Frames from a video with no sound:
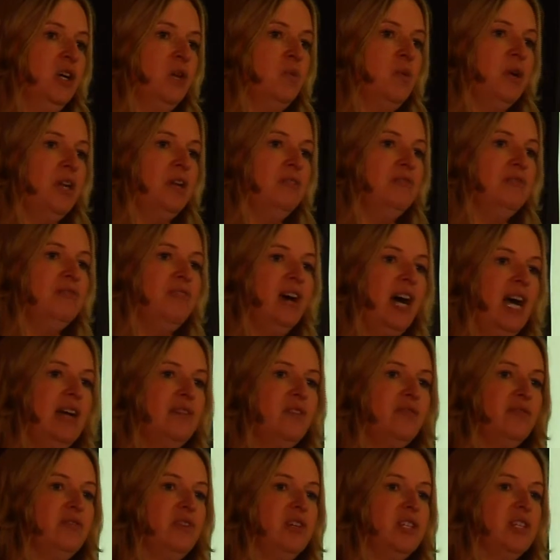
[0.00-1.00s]
1 in 5
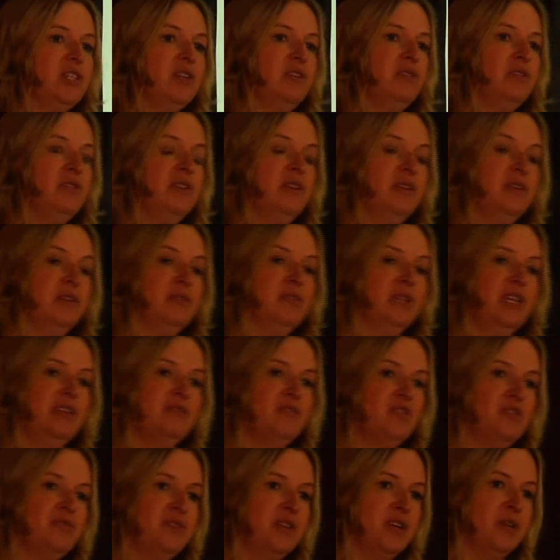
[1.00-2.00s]
of us will live
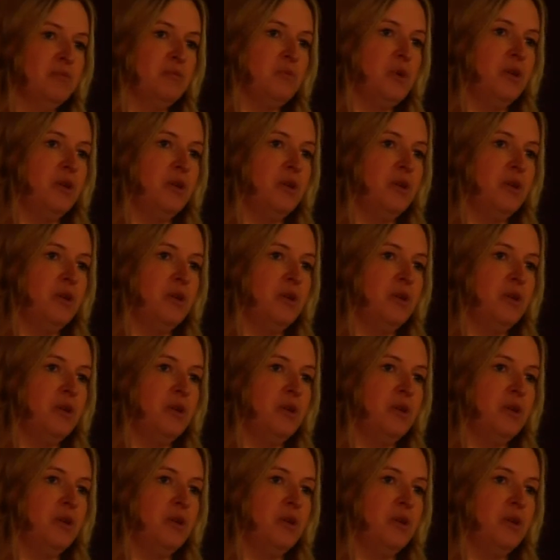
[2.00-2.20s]
over